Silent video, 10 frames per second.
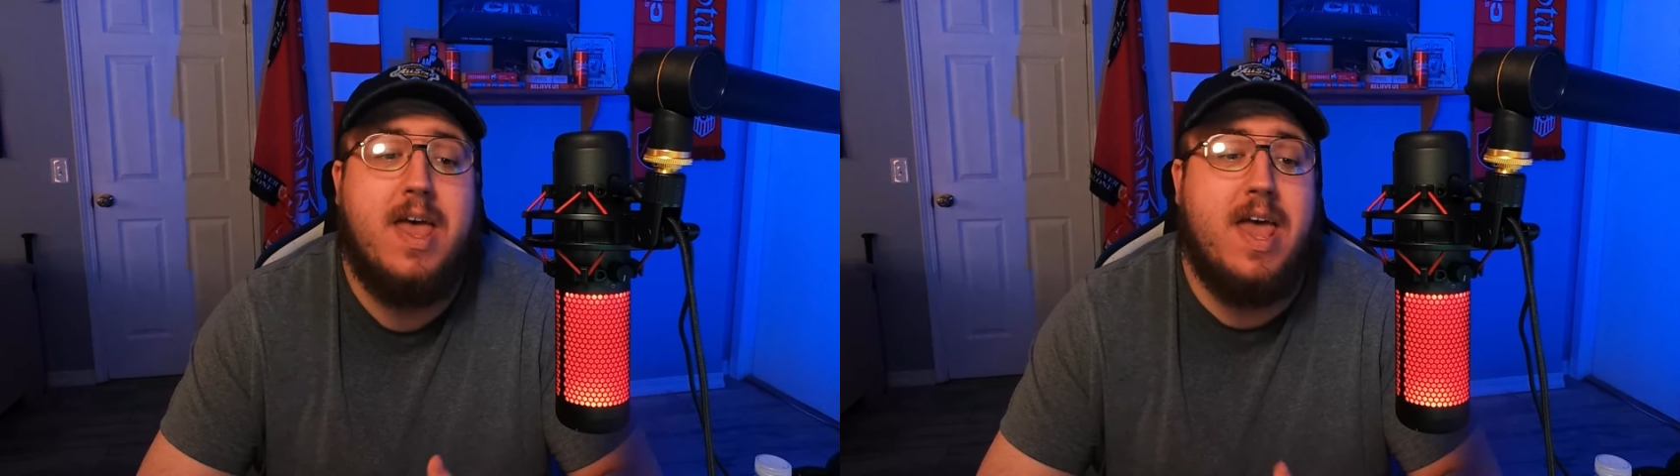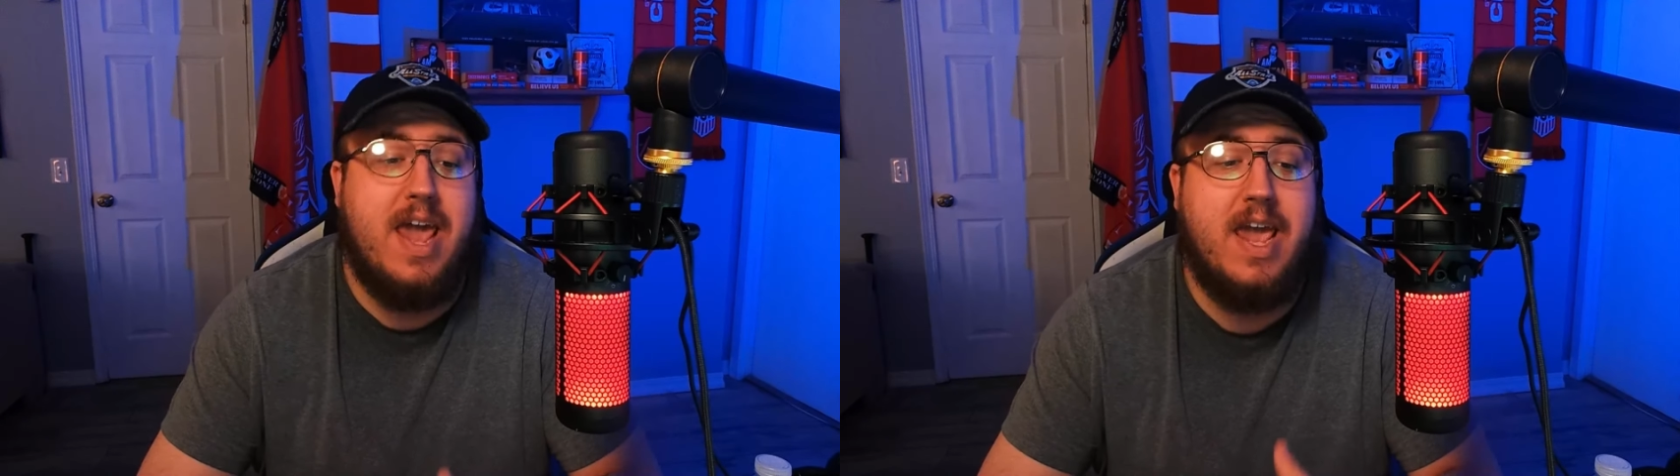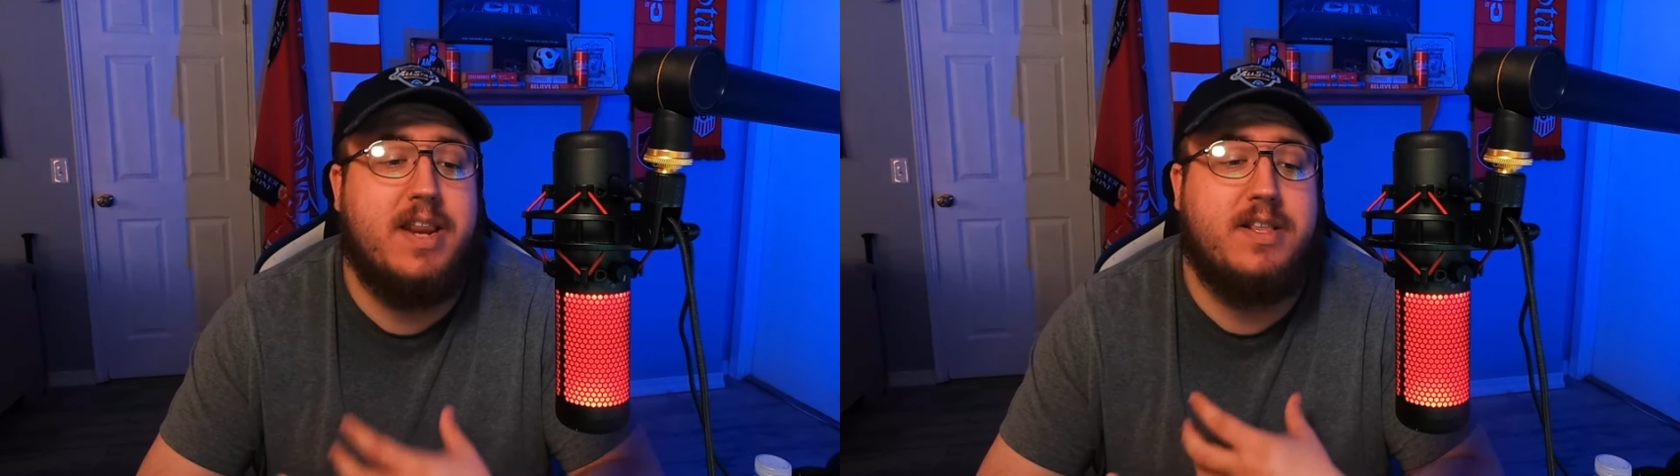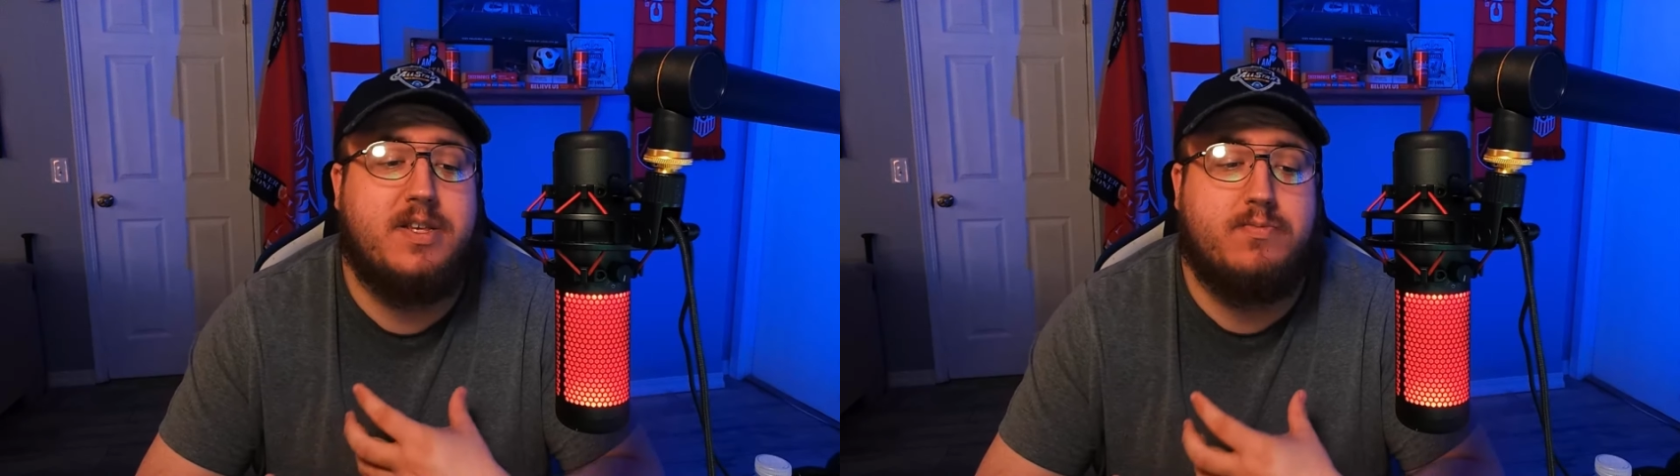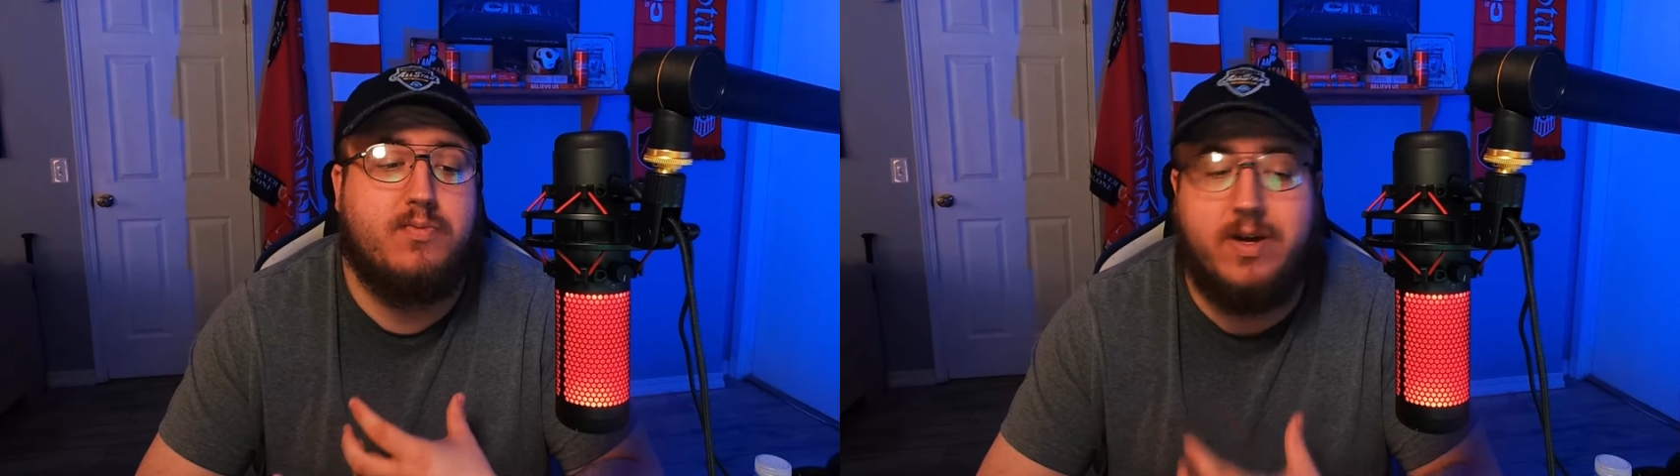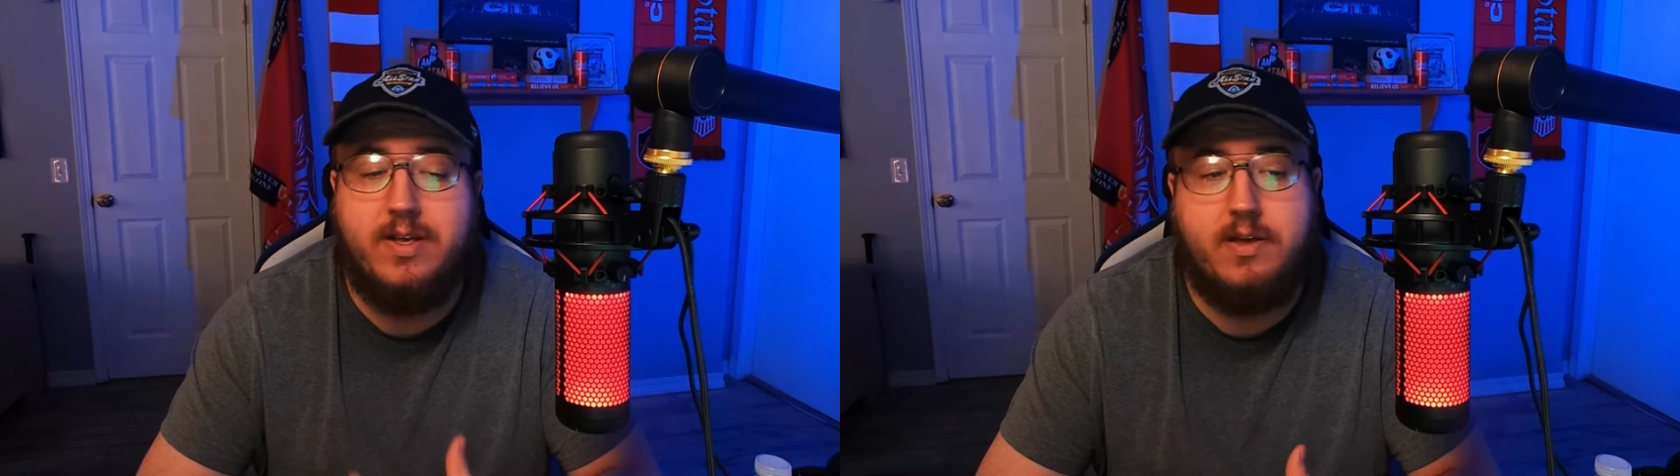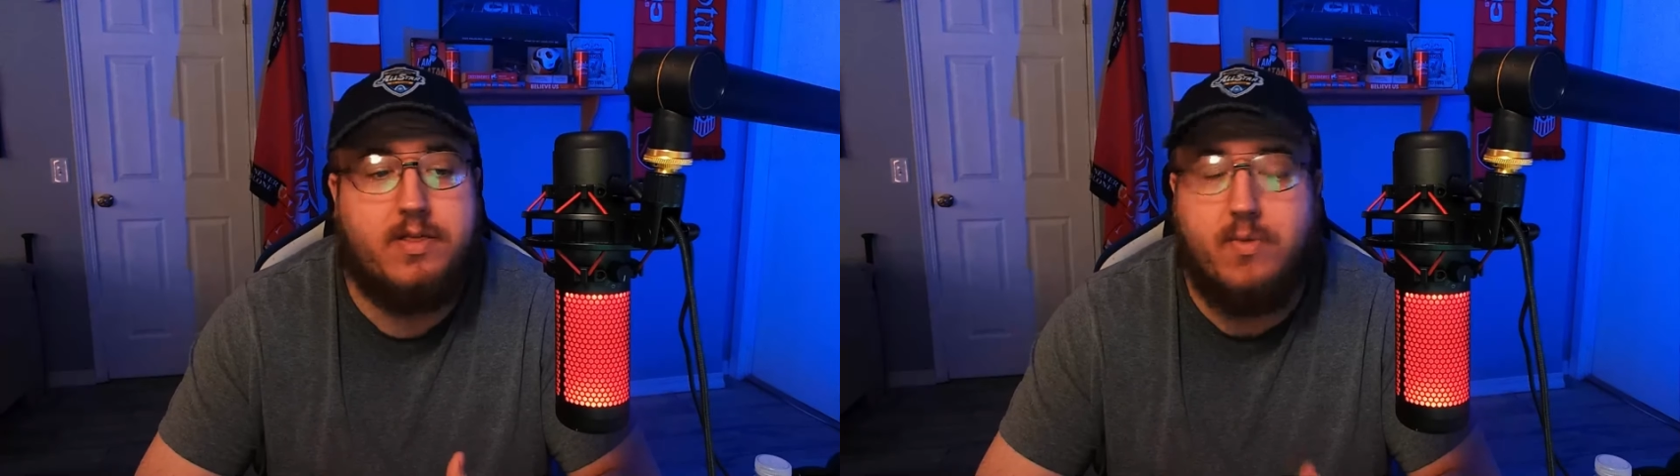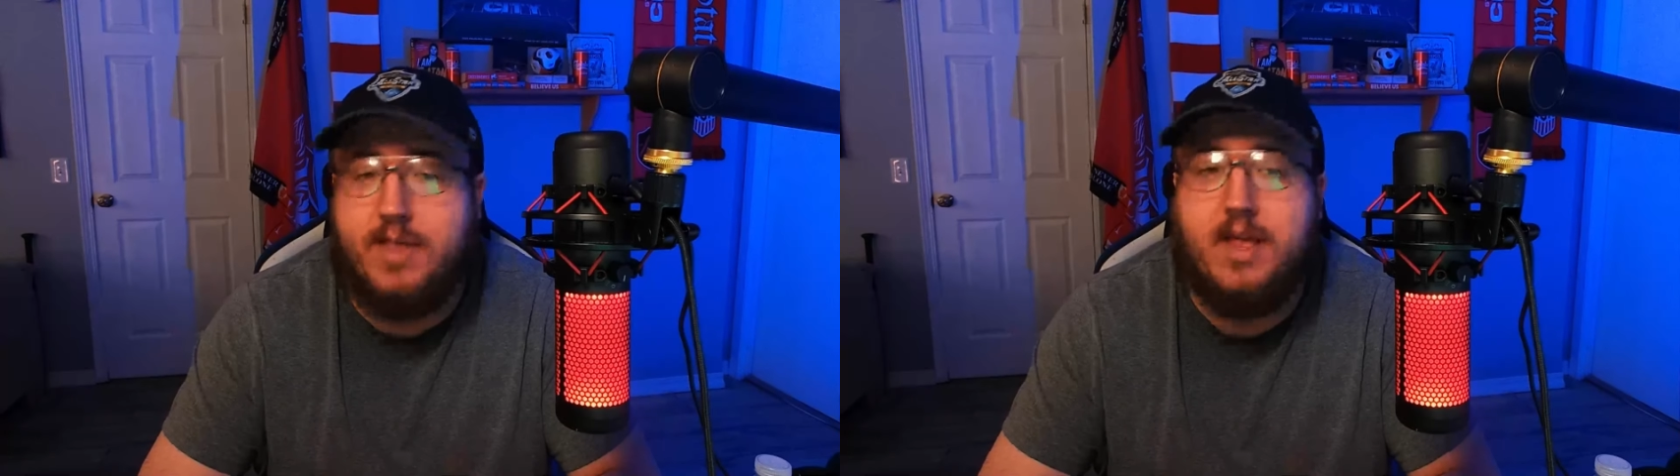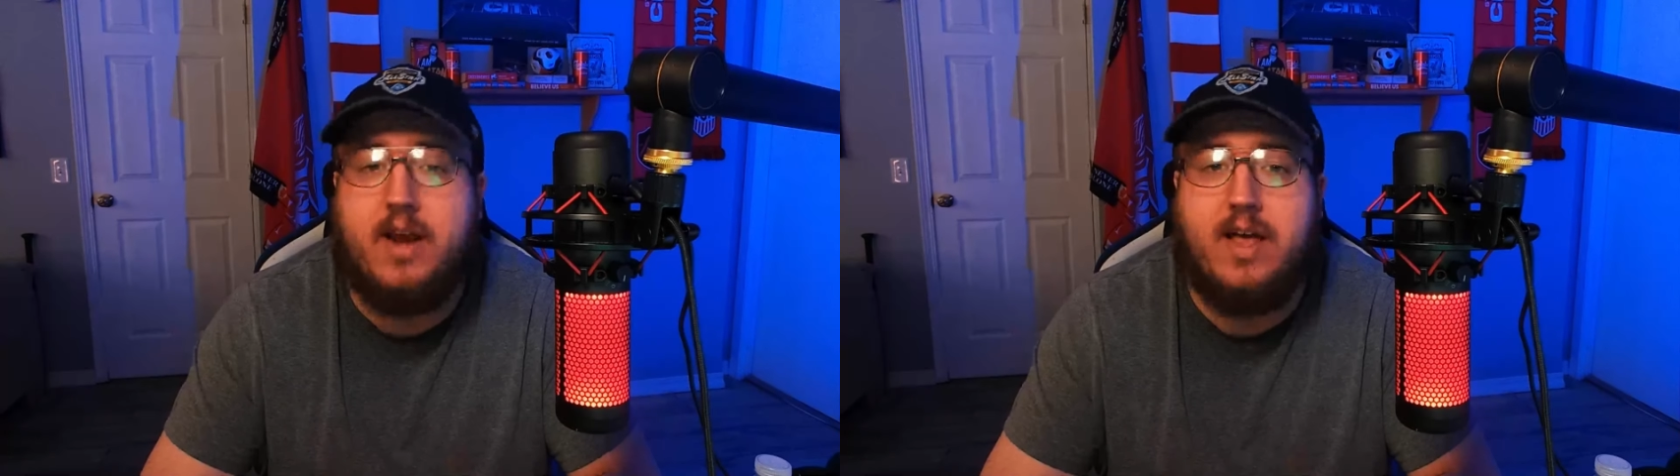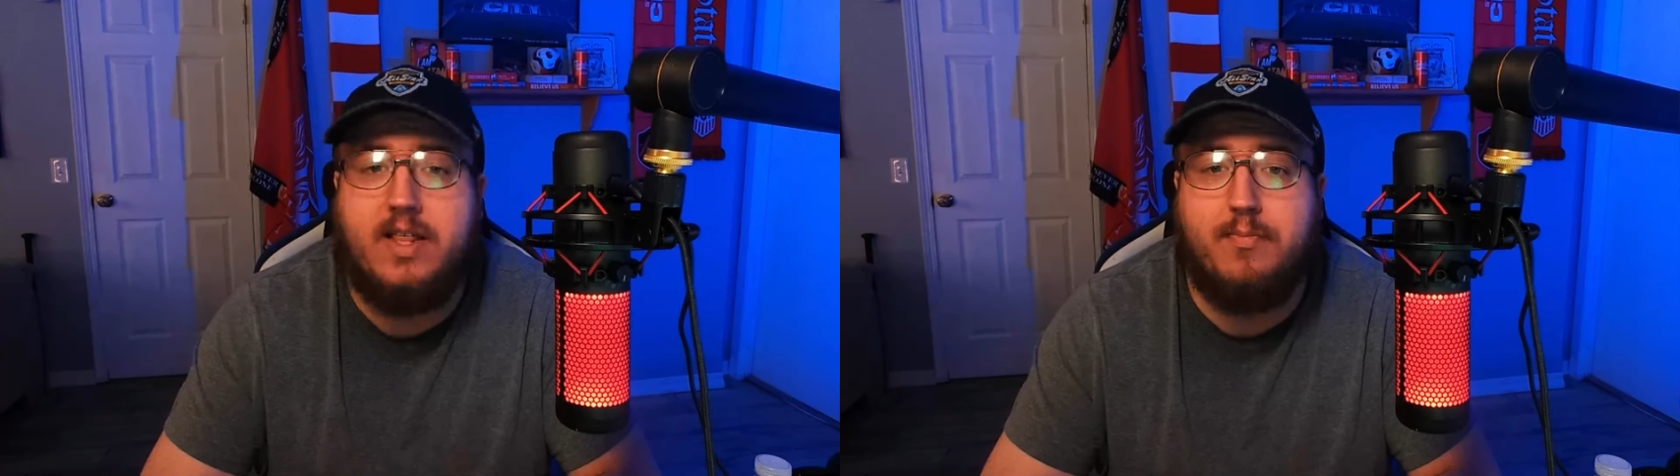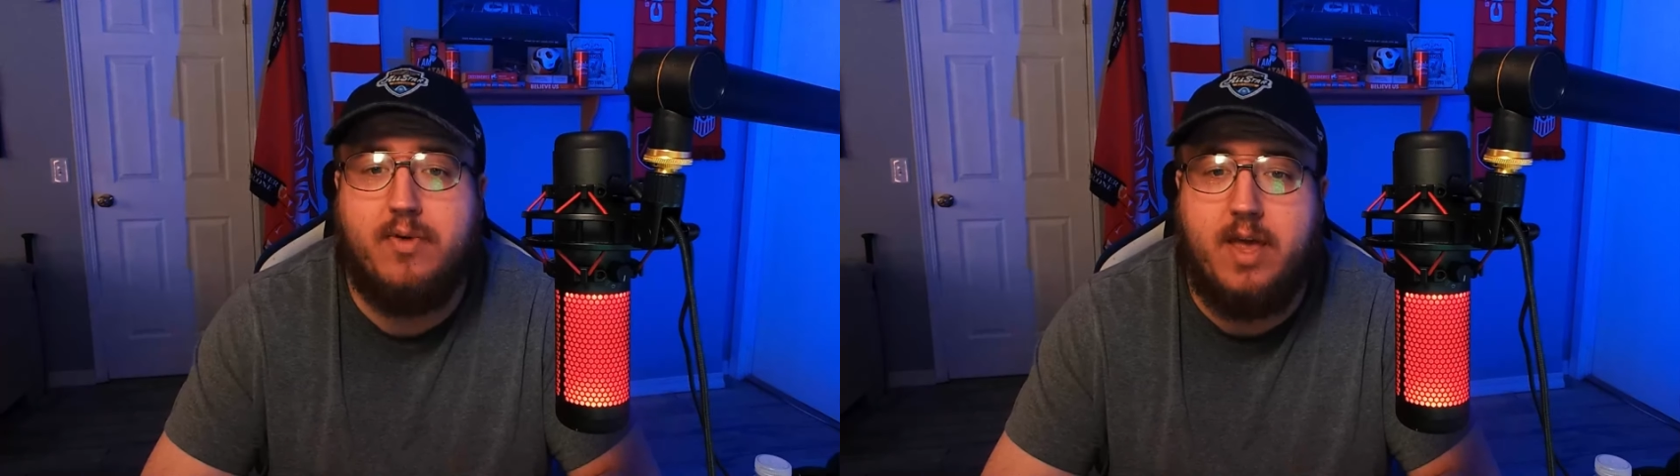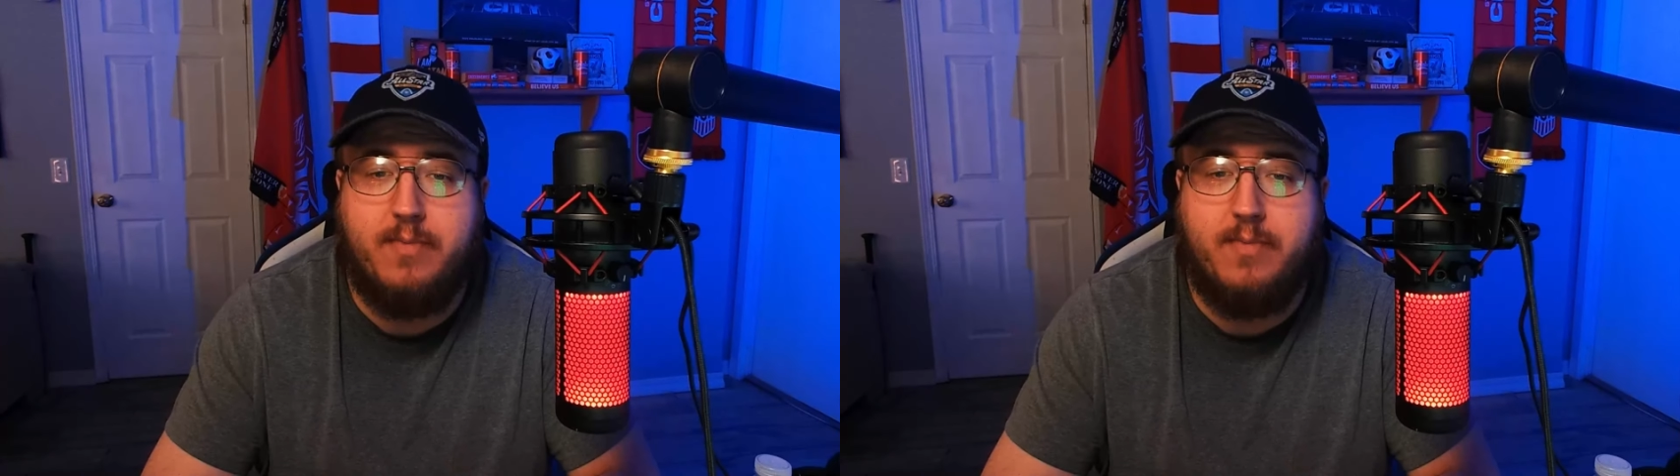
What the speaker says: and it's really the way that I like to play